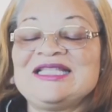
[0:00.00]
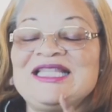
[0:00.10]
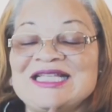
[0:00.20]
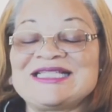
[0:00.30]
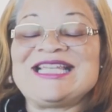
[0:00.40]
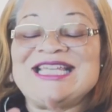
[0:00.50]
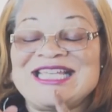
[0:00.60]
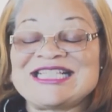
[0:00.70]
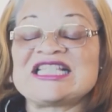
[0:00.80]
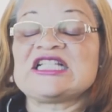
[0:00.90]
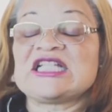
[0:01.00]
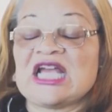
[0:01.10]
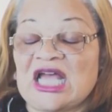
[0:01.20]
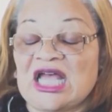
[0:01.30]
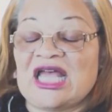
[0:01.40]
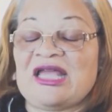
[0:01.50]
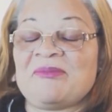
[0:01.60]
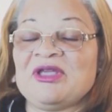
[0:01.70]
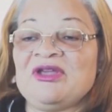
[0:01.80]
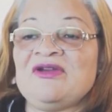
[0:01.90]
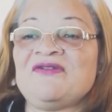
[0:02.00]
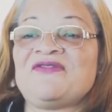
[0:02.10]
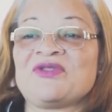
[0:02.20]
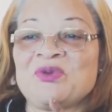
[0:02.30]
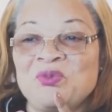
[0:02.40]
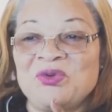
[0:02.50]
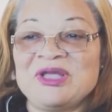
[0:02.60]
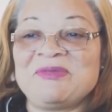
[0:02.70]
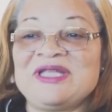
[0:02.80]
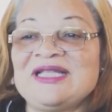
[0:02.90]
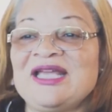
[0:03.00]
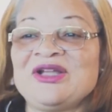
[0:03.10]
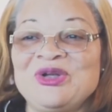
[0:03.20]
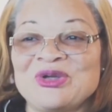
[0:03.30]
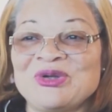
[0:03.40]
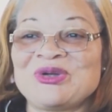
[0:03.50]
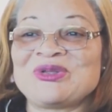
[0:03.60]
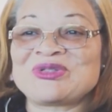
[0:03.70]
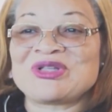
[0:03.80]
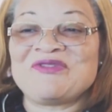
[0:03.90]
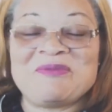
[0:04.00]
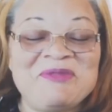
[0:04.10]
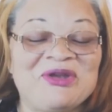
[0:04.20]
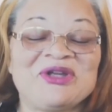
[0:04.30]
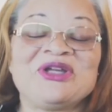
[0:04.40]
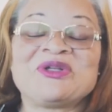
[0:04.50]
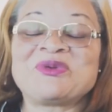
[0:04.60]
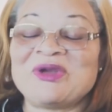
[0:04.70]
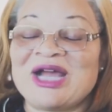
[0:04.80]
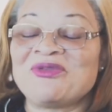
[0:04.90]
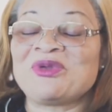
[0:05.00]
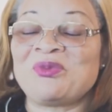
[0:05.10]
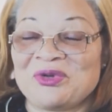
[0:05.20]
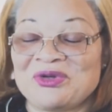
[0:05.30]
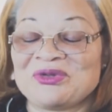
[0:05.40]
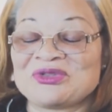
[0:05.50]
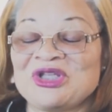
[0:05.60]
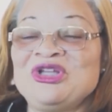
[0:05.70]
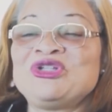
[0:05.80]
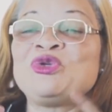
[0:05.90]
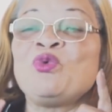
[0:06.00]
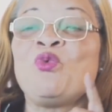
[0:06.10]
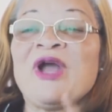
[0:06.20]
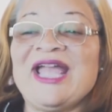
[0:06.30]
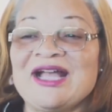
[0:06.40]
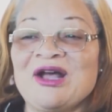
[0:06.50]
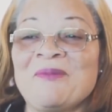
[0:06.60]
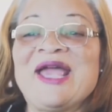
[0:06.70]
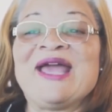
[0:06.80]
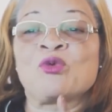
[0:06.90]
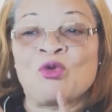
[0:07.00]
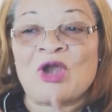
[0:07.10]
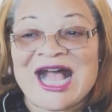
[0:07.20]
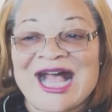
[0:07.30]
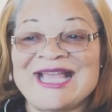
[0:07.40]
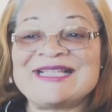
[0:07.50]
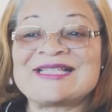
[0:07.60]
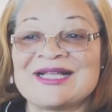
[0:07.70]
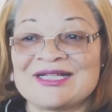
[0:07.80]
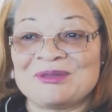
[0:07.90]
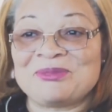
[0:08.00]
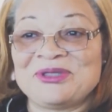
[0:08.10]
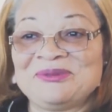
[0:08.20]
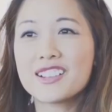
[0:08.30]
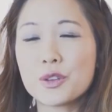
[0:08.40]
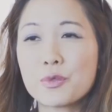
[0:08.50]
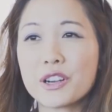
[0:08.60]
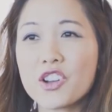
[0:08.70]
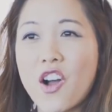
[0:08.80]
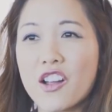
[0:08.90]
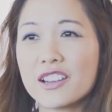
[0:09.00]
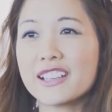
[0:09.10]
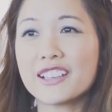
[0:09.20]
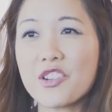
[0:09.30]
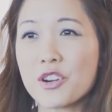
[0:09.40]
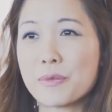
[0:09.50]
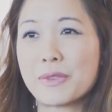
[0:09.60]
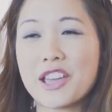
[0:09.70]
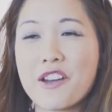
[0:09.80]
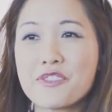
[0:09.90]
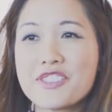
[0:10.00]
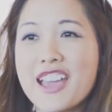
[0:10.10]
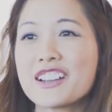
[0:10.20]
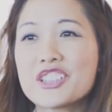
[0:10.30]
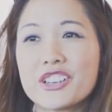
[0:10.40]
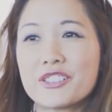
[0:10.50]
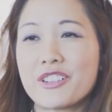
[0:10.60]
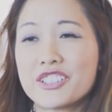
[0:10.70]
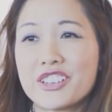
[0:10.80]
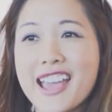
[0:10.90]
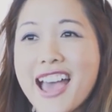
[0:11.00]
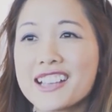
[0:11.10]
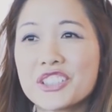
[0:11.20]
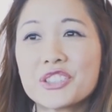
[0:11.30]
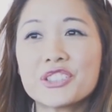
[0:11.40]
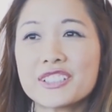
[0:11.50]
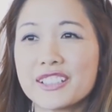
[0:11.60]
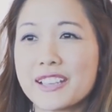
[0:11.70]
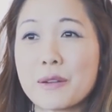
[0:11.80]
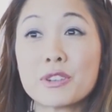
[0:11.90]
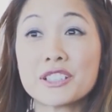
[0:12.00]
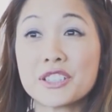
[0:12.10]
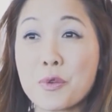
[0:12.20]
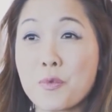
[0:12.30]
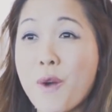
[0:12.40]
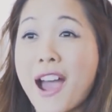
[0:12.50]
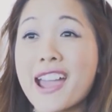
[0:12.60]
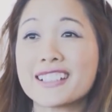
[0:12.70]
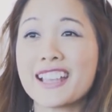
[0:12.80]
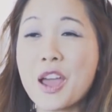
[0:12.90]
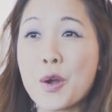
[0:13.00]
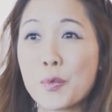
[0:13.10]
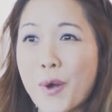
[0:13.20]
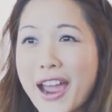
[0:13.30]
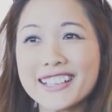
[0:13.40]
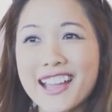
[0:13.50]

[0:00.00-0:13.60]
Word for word: This is the time for the women and girls of America and around the world to wake up and rise up. So we're calling an army of young generation Esthers and Deborahs to rise right